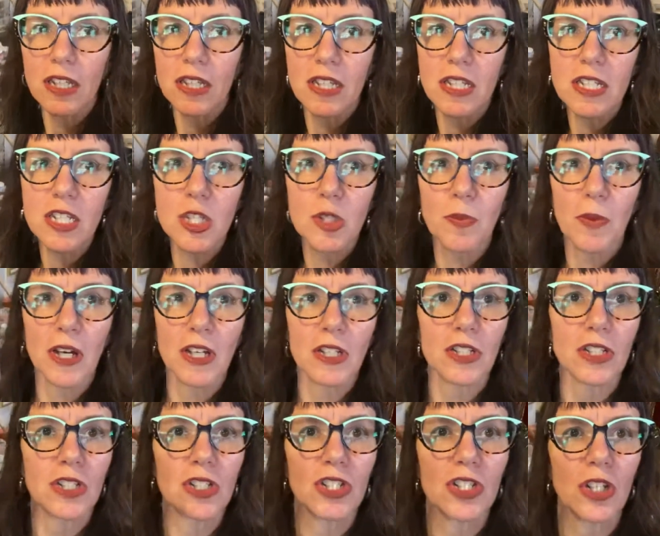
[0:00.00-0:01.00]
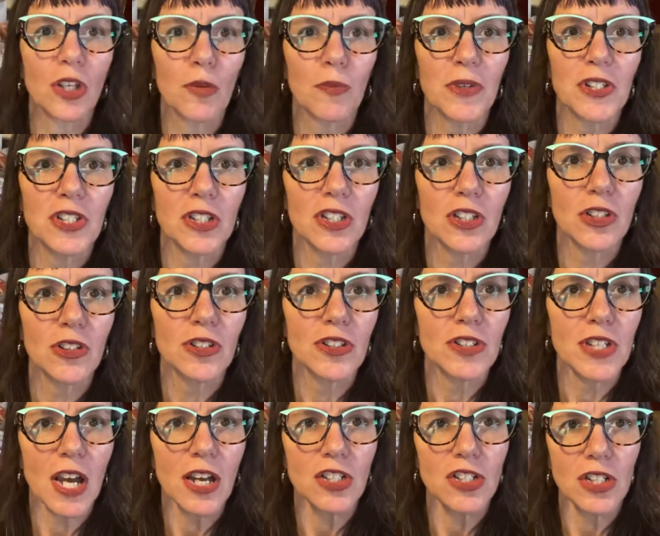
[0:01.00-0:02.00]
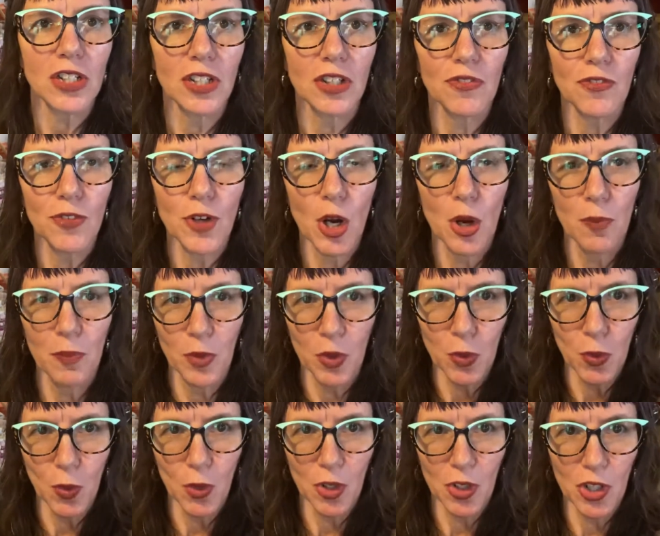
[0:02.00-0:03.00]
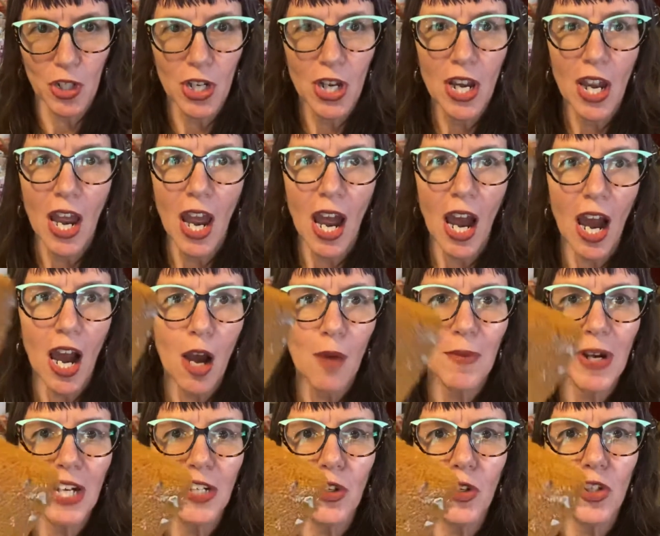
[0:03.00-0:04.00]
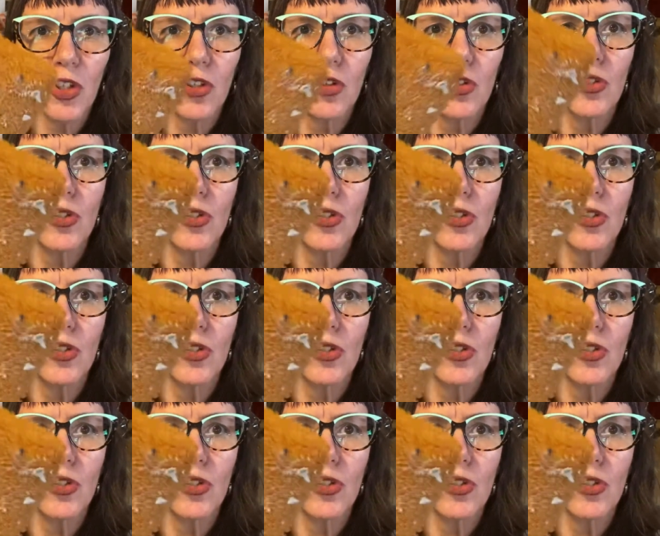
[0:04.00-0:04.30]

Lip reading: this sponge in particular is actually from Kohler. I don't use